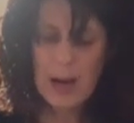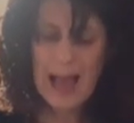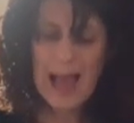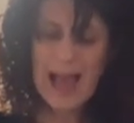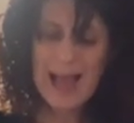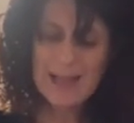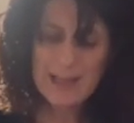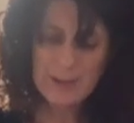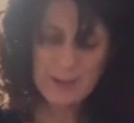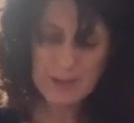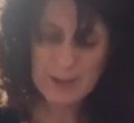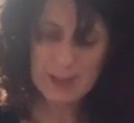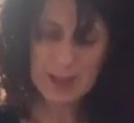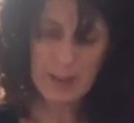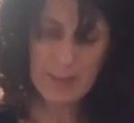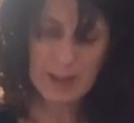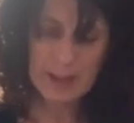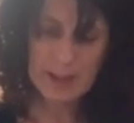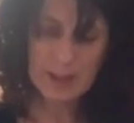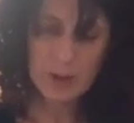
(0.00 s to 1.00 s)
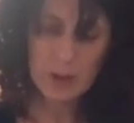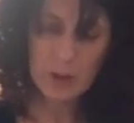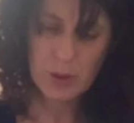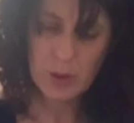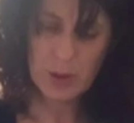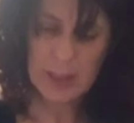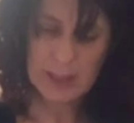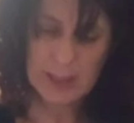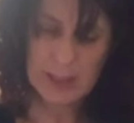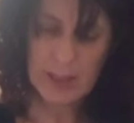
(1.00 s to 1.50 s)
adults coming to
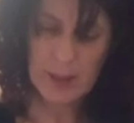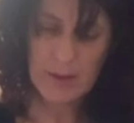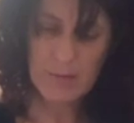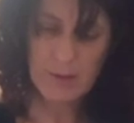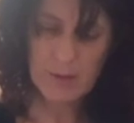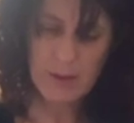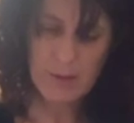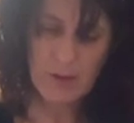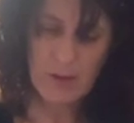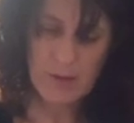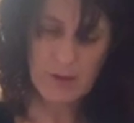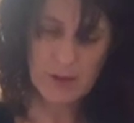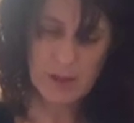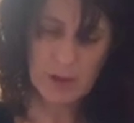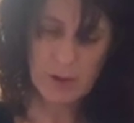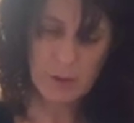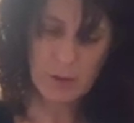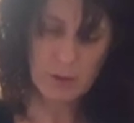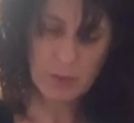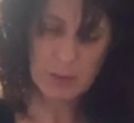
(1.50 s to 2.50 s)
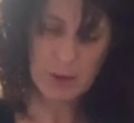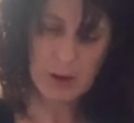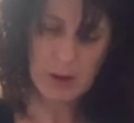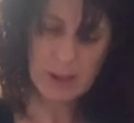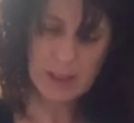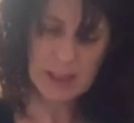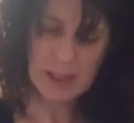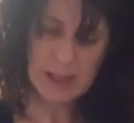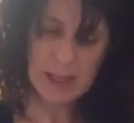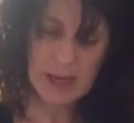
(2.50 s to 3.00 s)
this 11 to 15-year-old
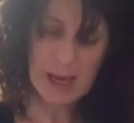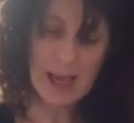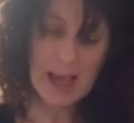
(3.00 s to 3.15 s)
party than I